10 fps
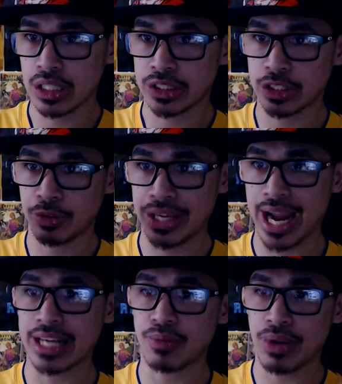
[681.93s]
So the
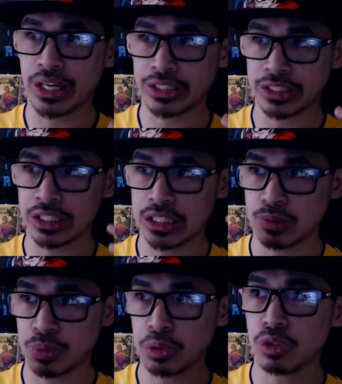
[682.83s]
animation is
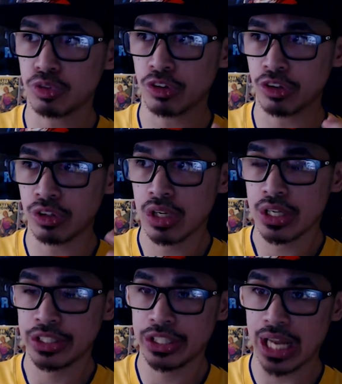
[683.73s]
beautiful,
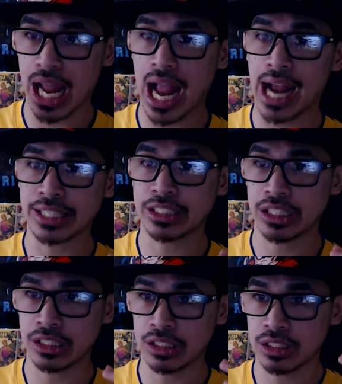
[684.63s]
the
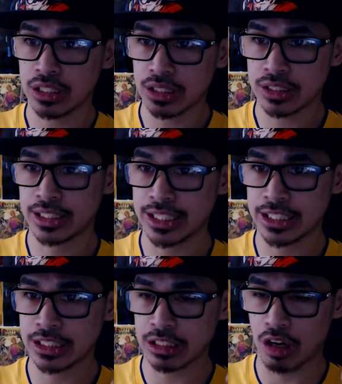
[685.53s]
action
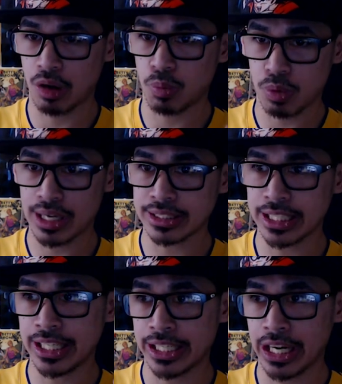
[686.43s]
scenes are
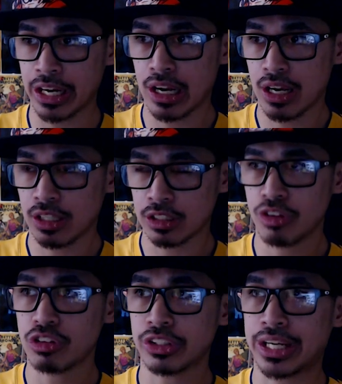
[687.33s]
breathtaking.
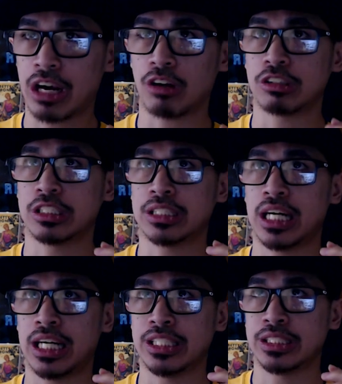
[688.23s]
Loved all the character
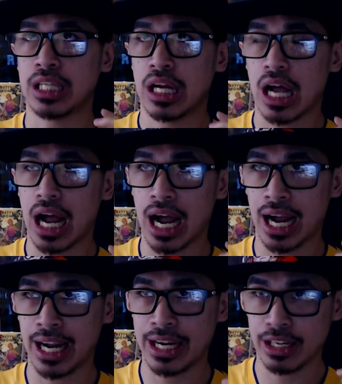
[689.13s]
designs.
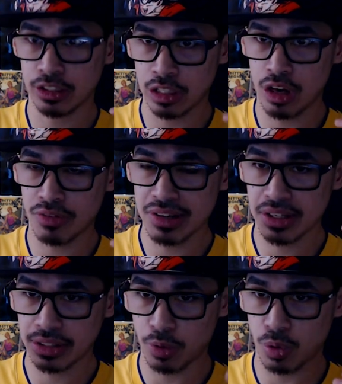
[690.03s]
I
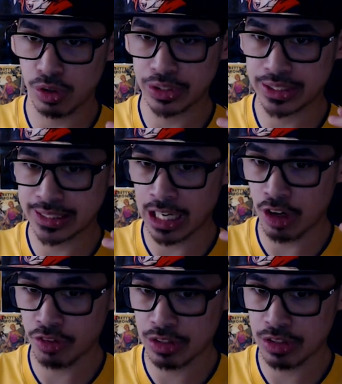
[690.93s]
love the world itself.